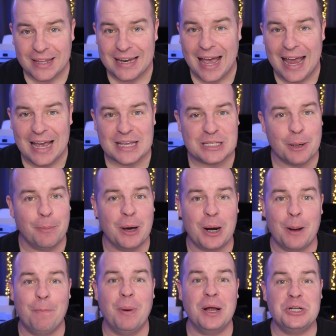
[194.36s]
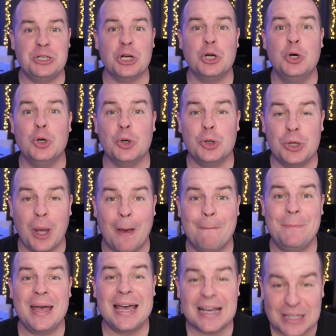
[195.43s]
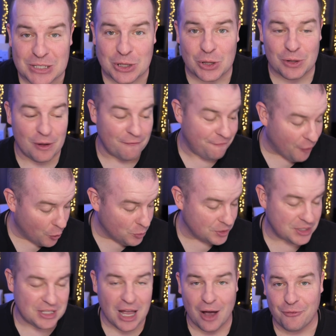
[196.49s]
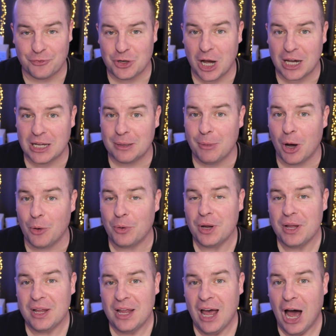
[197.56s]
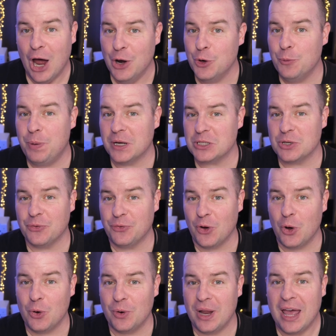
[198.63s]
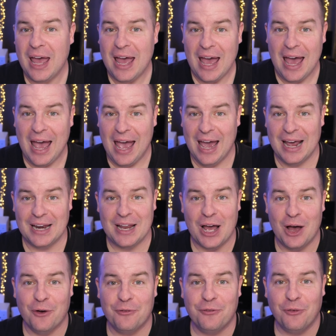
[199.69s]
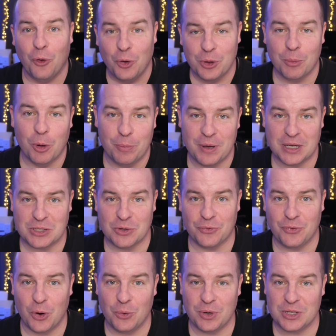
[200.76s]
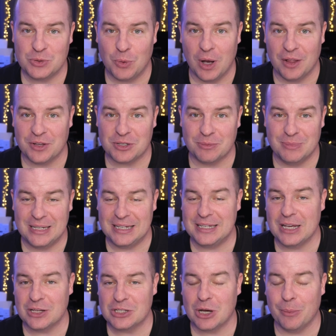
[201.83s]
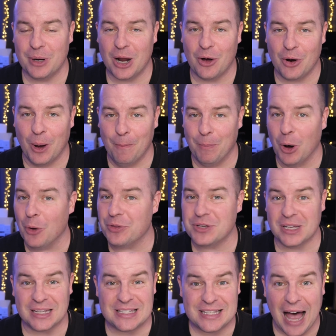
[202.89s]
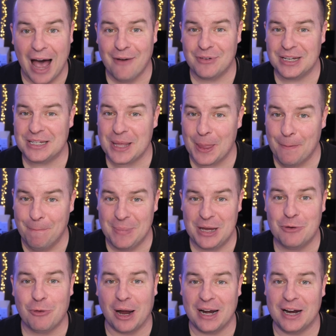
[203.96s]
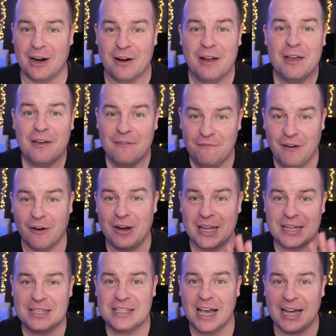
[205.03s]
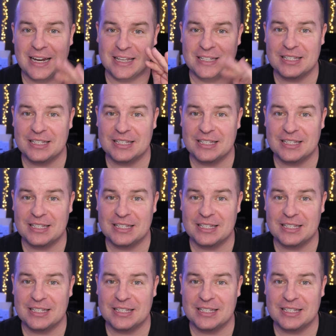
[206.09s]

other day is about a bunch of good Pixel phone stuff. Talking about a new Pixel phone and a foldable Pixel phone as well. There's some details coming out on both. So let's dive into the meat right here. Very exciting